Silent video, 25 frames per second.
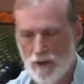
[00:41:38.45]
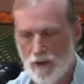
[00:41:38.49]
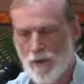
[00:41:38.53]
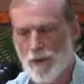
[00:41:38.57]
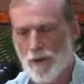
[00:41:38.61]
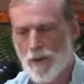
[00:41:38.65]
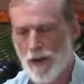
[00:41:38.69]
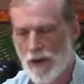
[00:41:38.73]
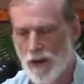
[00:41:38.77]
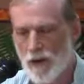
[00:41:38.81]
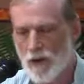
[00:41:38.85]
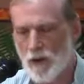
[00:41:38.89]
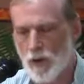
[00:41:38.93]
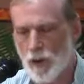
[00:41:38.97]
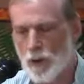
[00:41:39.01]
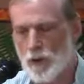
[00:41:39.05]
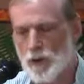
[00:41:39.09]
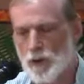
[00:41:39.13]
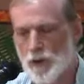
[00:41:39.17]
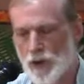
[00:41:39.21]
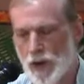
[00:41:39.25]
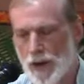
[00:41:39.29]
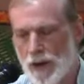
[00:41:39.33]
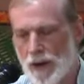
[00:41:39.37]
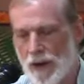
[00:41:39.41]
the
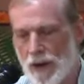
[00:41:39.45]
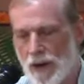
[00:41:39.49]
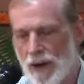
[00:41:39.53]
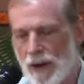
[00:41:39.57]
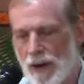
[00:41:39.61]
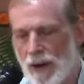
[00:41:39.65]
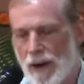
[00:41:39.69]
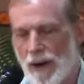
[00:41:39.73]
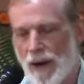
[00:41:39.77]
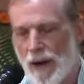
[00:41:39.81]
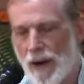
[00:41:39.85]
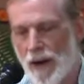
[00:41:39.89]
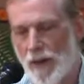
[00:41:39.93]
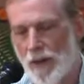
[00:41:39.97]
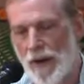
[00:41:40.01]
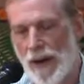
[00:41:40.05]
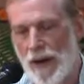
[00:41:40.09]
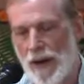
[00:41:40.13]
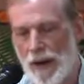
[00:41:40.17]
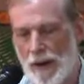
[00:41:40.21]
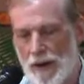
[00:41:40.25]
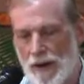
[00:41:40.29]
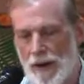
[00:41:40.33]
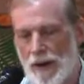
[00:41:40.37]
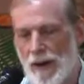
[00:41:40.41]
conclusion
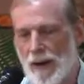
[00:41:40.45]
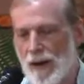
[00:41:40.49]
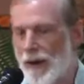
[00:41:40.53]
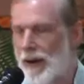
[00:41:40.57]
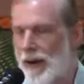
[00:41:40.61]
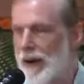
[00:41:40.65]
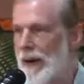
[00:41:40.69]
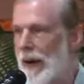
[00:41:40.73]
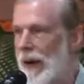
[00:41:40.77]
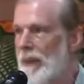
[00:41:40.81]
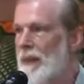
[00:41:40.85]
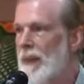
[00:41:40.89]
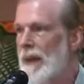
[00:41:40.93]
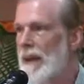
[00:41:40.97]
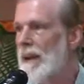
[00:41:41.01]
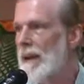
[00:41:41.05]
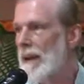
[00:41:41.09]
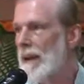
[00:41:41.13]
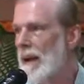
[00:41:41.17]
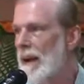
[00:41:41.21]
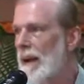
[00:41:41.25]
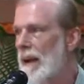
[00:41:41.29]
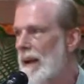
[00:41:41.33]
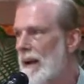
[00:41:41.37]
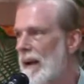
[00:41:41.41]
that
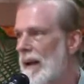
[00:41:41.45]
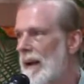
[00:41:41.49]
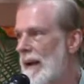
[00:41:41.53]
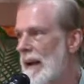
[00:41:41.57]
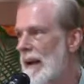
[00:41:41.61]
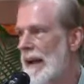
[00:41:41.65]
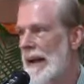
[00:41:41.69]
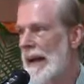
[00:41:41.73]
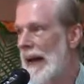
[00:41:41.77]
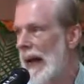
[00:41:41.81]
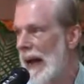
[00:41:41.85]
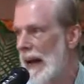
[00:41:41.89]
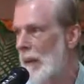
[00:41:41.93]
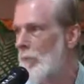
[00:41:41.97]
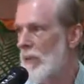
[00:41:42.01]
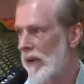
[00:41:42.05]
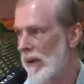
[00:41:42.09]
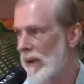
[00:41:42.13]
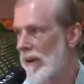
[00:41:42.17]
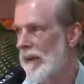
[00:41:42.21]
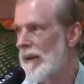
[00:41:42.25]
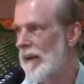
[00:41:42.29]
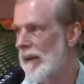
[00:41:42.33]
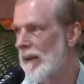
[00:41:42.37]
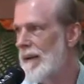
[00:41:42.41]
nothing can
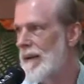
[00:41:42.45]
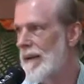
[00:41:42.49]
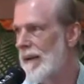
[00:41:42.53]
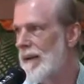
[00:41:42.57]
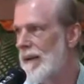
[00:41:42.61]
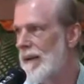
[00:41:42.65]
happen.